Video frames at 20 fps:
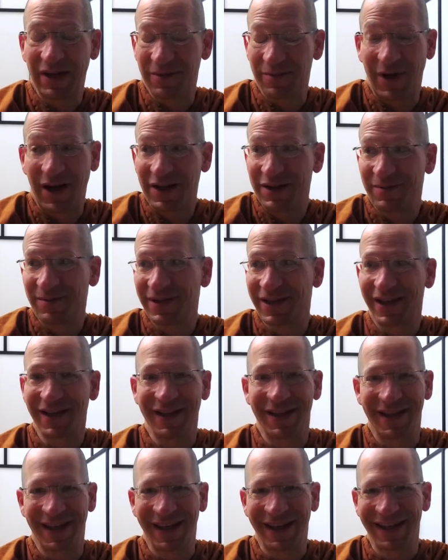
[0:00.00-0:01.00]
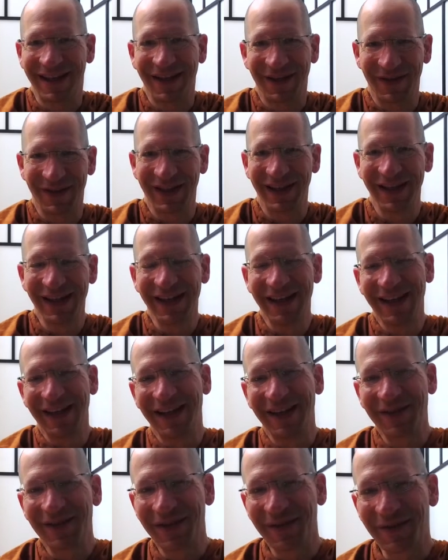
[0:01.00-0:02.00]
possibly anything
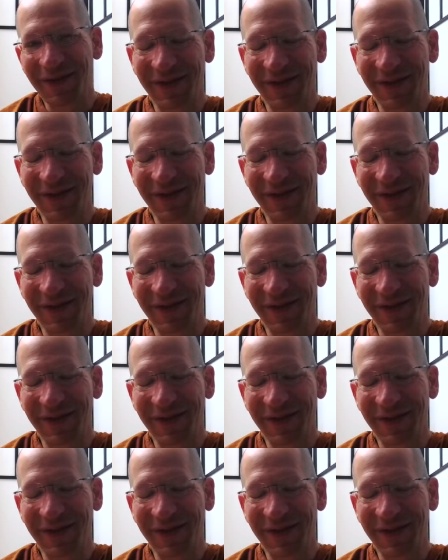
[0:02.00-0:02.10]
that